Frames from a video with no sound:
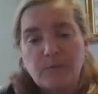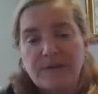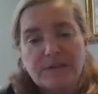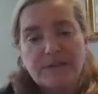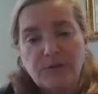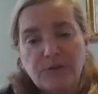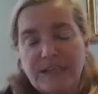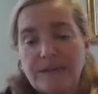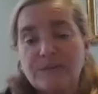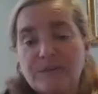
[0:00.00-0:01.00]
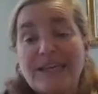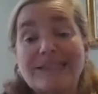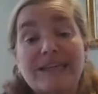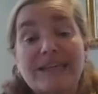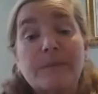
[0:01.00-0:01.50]
with the two teams
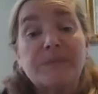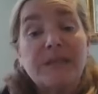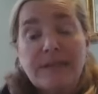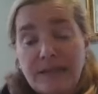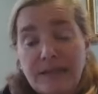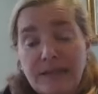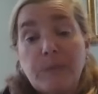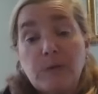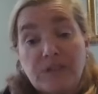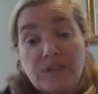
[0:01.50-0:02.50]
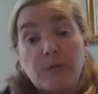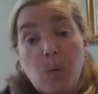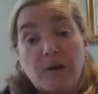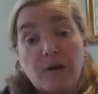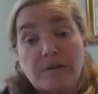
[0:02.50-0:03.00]
except in boats on the
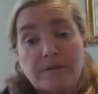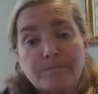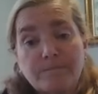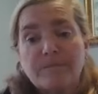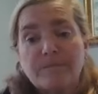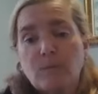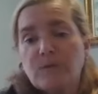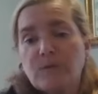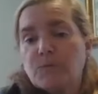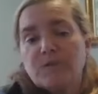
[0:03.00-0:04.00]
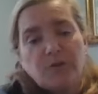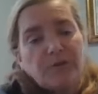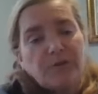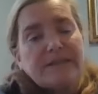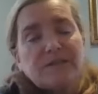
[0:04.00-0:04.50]
water, which was
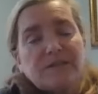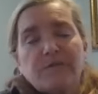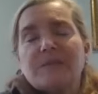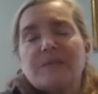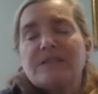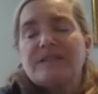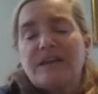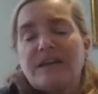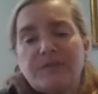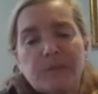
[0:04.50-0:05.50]
great. So from a safety